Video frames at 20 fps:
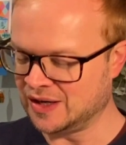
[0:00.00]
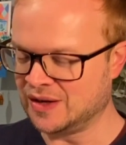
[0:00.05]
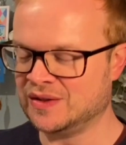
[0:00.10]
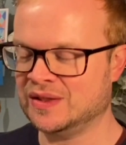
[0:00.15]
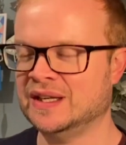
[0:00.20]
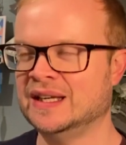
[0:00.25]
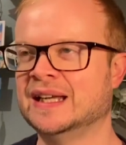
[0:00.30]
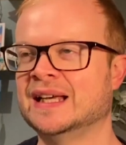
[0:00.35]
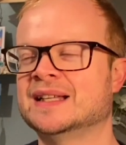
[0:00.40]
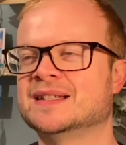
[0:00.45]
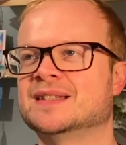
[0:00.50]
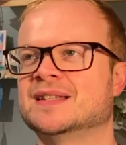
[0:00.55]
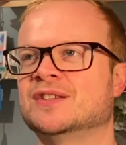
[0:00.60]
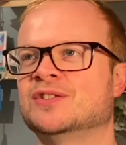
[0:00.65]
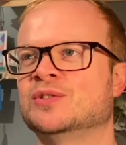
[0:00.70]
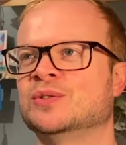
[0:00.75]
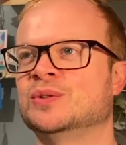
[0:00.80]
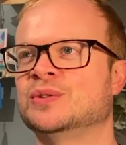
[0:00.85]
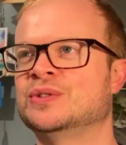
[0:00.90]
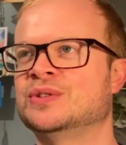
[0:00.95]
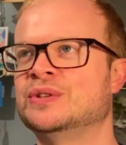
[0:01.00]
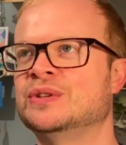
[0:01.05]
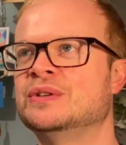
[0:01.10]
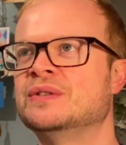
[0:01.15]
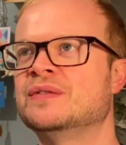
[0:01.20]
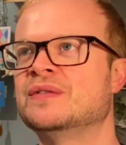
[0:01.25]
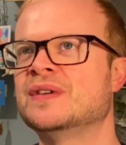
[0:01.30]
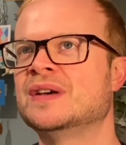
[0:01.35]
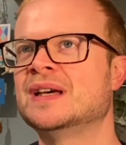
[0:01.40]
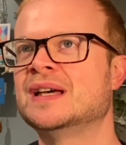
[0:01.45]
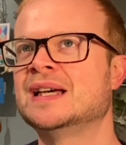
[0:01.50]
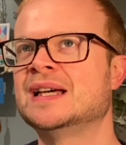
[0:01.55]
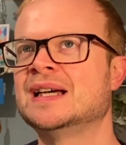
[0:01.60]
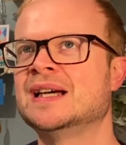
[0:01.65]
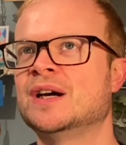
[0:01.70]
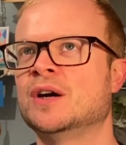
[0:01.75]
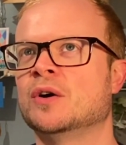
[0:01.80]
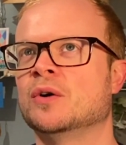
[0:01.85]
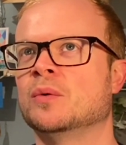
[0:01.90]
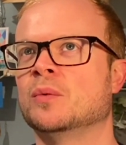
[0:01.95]
think that's the sort of
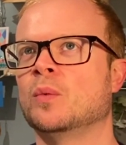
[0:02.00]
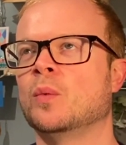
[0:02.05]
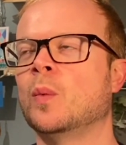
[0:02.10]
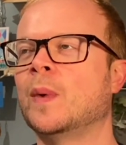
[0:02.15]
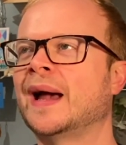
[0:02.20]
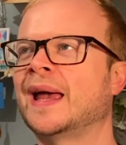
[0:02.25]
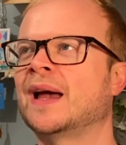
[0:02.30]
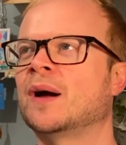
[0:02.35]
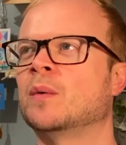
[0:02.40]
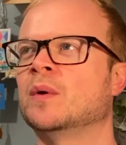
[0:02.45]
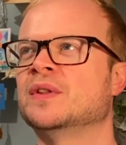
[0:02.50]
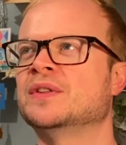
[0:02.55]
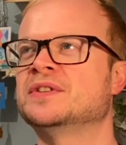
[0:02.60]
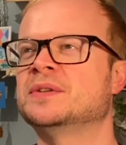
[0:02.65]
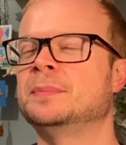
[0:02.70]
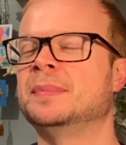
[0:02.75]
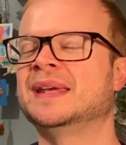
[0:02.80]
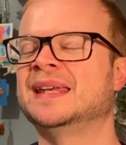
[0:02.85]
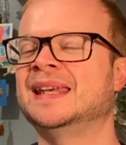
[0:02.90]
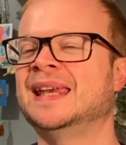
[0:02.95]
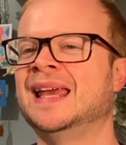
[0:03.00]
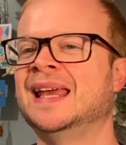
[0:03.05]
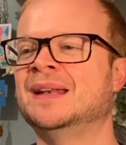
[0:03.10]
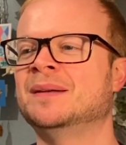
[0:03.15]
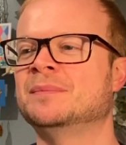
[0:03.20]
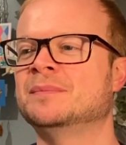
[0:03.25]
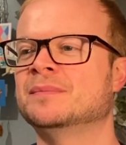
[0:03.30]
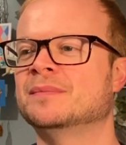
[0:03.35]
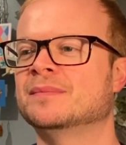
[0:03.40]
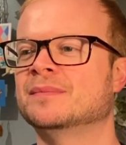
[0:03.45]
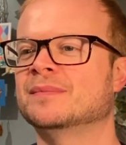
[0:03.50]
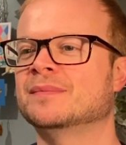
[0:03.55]
way I want to begin